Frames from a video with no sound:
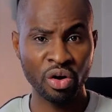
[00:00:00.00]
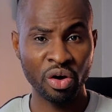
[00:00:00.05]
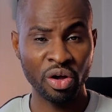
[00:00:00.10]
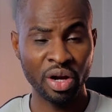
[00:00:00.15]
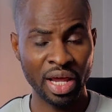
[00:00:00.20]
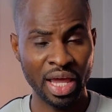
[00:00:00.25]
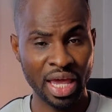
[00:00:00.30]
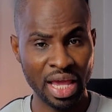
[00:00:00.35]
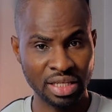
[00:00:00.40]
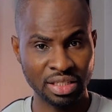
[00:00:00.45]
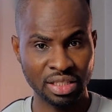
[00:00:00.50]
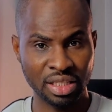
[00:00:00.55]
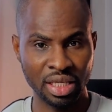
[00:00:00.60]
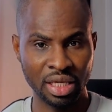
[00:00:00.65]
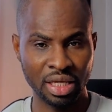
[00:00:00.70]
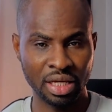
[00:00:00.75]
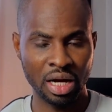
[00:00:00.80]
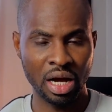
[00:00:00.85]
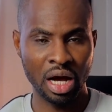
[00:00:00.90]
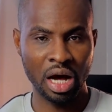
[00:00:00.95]
on a
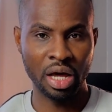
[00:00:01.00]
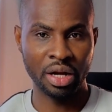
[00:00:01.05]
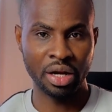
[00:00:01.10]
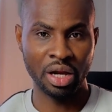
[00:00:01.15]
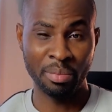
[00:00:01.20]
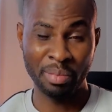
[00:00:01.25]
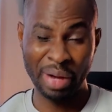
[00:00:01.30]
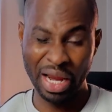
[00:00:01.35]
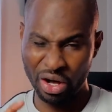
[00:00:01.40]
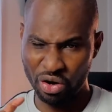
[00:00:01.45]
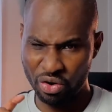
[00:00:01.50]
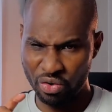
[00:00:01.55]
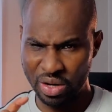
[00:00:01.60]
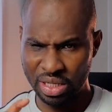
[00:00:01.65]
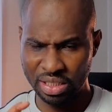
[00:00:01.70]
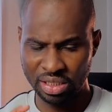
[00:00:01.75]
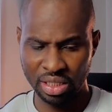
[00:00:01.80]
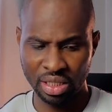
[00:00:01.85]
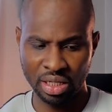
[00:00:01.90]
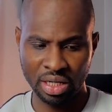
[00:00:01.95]
SD card, a micro
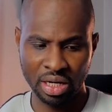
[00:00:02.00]
SD